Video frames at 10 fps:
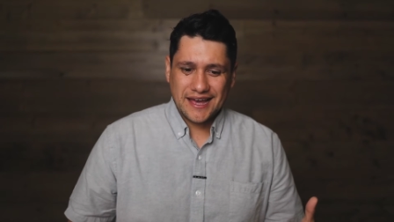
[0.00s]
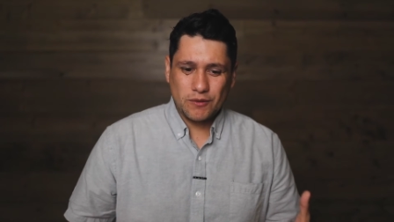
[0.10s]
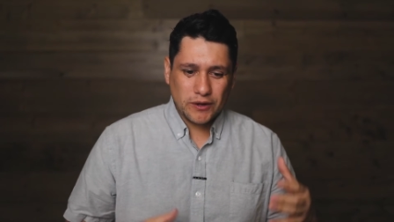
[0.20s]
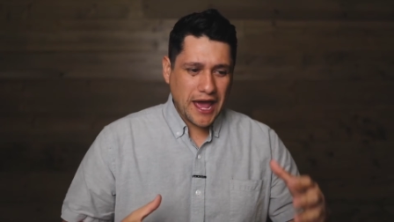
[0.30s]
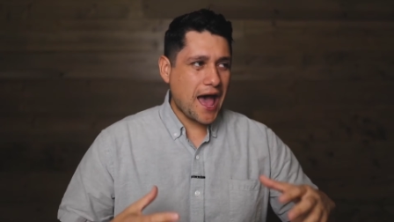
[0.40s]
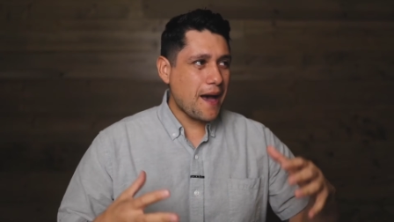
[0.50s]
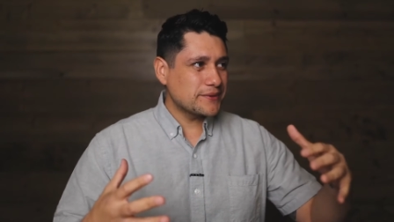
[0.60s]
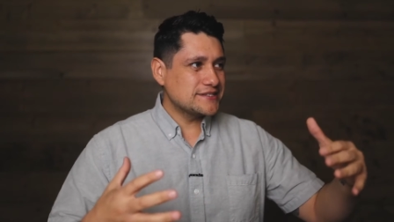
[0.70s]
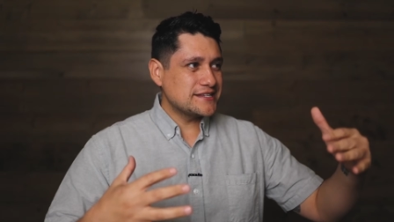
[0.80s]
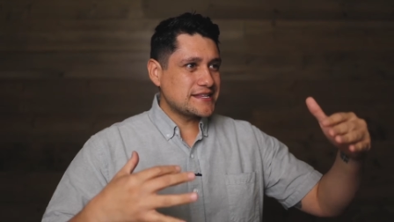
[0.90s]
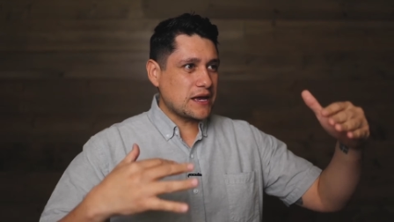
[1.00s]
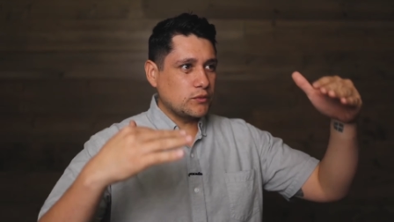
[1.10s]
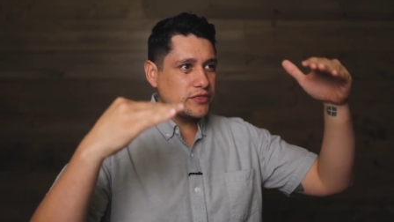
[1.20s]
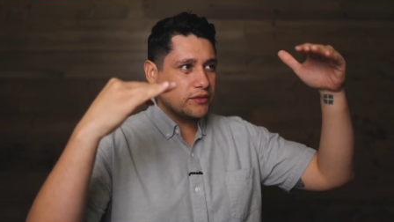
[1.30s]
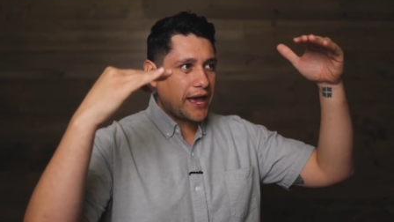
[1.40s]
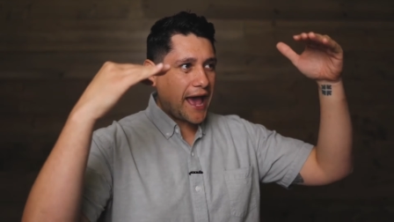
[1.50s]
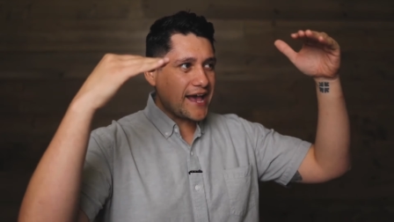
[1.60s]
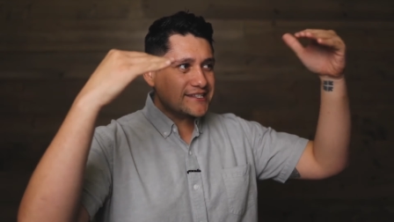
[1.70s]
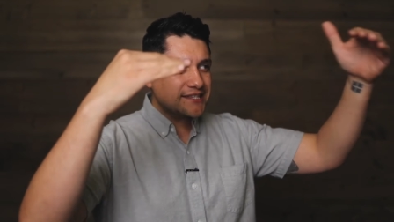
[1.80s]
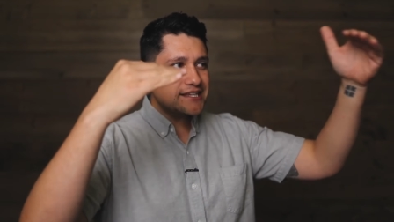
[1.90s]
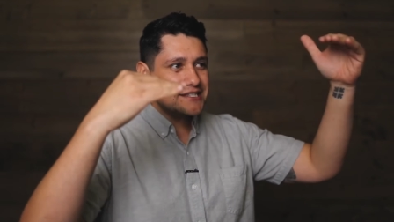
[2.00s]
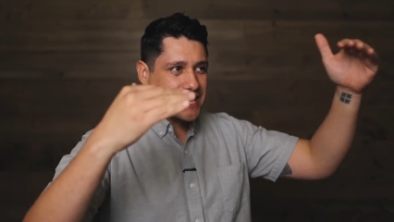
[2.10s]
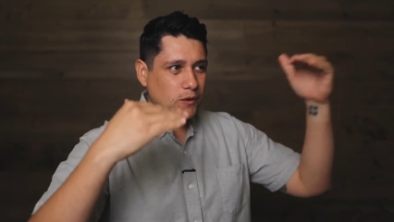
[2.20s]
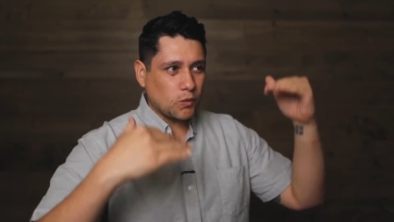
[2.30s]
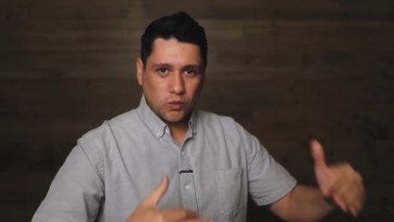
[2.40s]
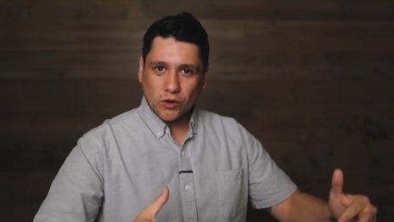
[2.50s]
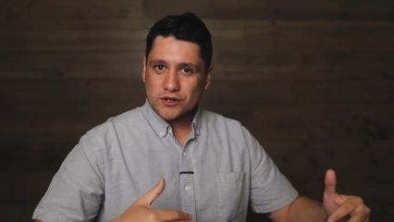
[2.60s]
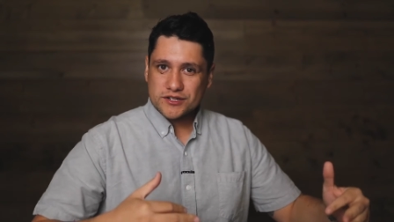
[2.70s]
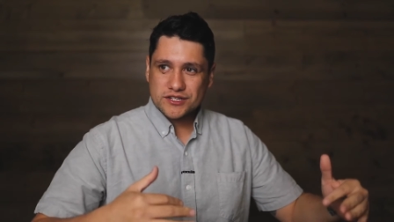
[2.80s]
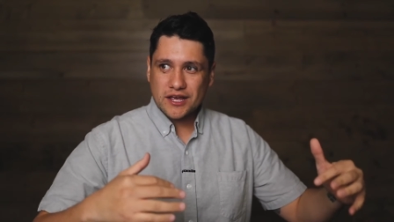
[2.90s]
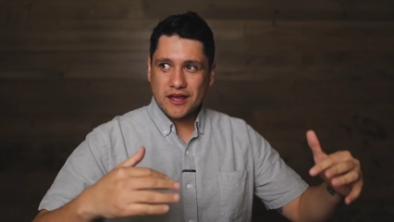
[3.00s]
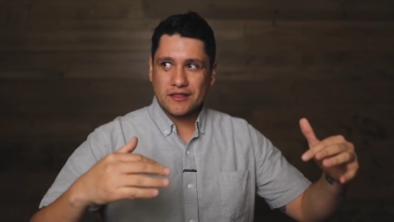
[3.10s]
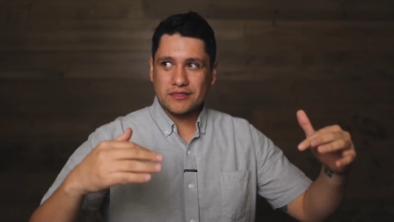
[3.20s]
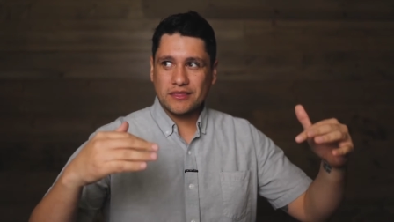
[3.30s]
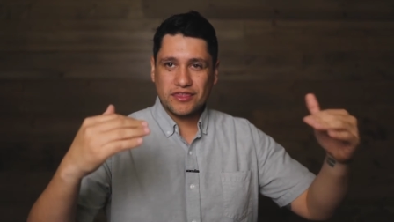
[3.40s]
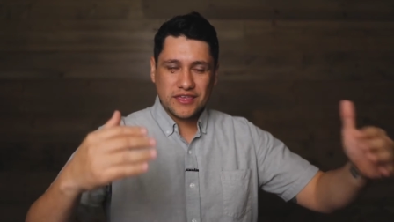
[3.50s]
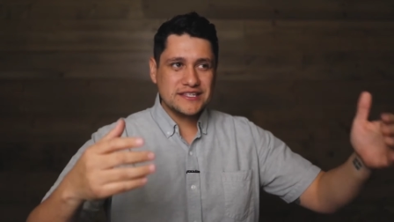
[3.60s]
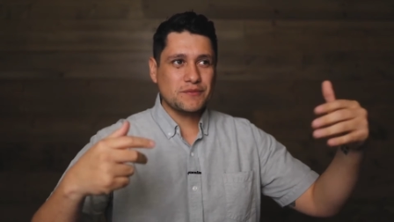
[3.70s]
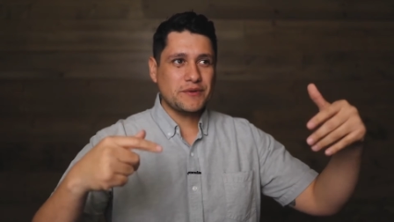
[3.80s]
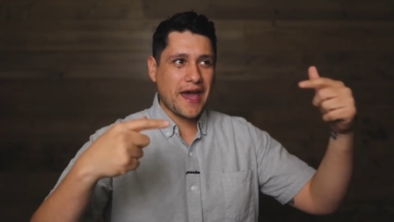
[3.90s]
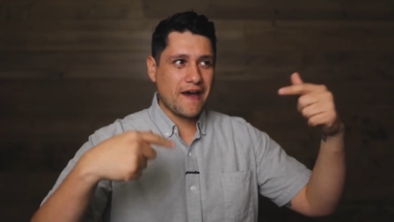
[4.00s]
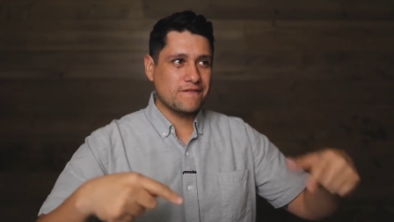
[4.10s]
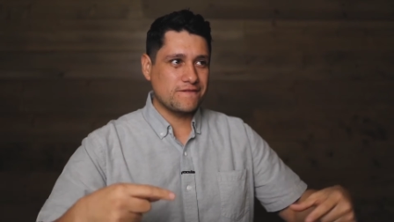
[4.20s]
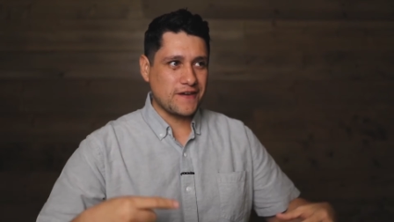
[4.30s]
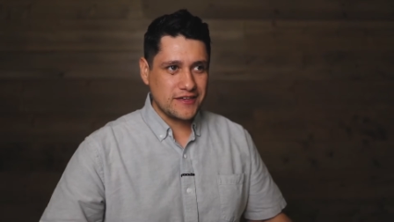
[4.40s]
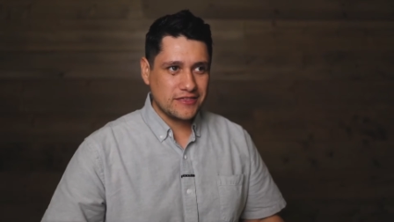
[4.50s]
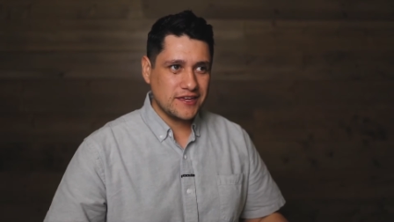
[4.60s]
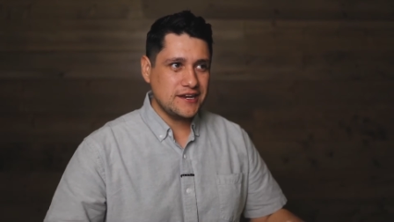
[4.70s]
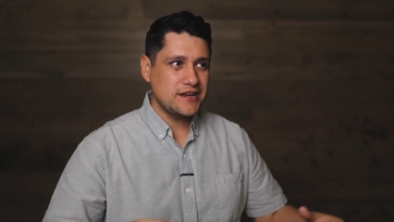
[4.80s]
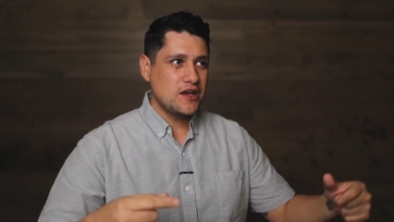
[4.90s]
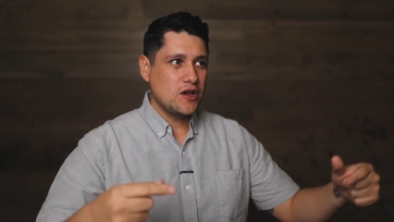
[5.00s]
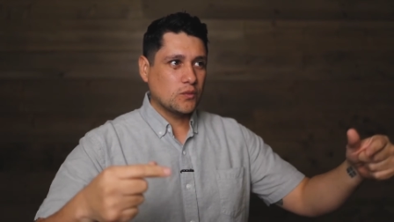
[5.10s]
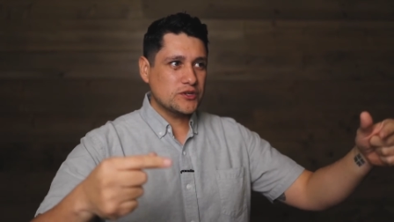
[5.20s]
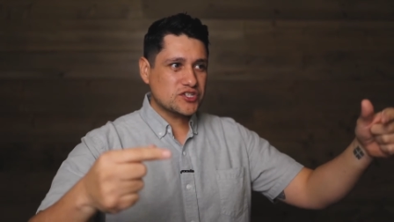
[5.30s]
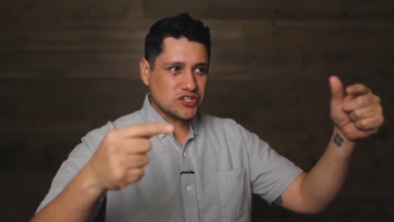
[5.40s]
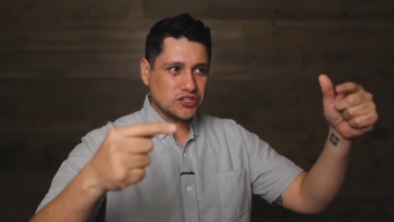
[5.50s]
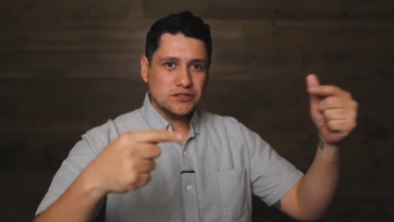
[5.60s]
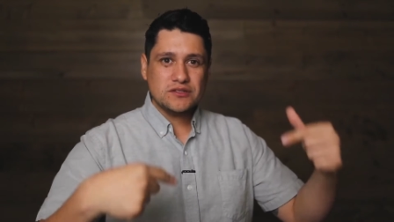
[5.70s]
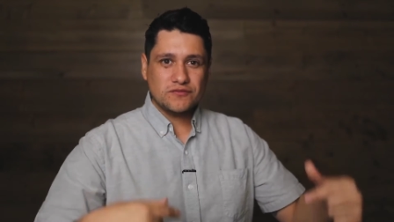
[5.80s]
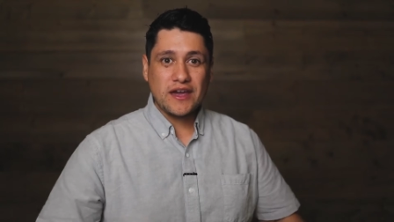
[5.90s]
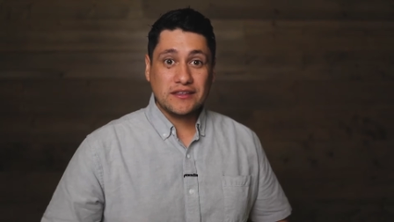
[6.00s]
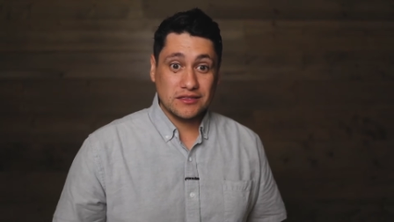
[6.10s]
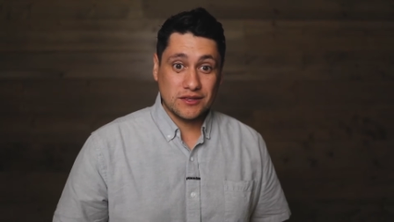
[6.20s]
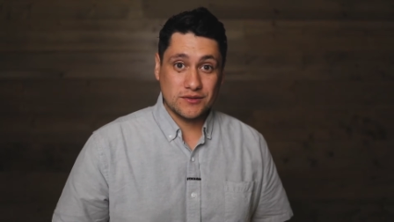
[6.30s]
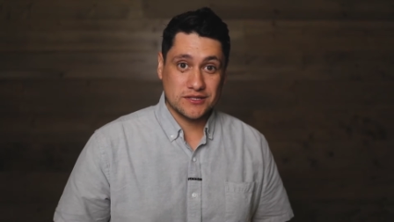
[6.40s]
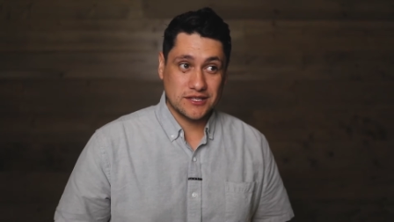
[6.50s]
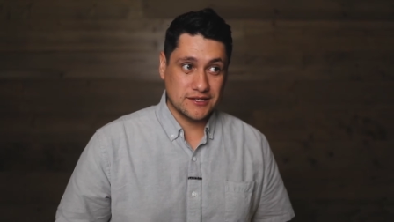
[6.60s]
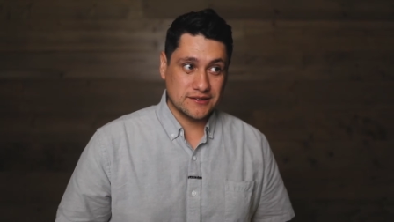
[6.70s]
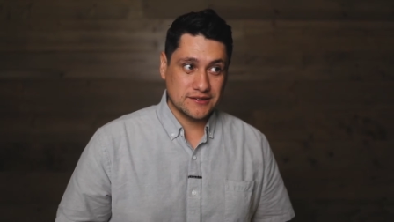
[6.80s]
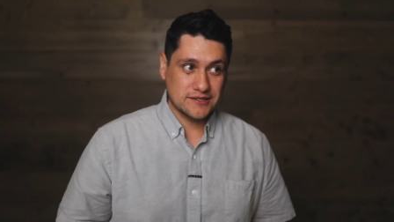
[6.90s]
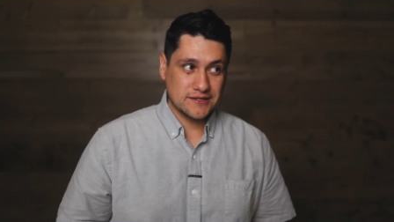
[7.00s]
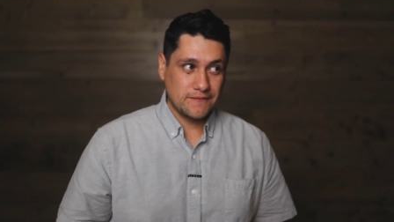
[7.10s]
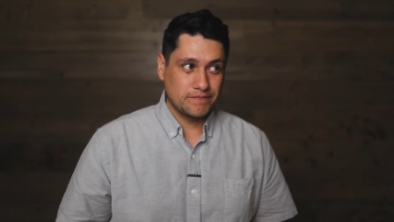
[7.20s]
And what happens is that as things get worse, the things that we have faith in, we start to lose faith in those things.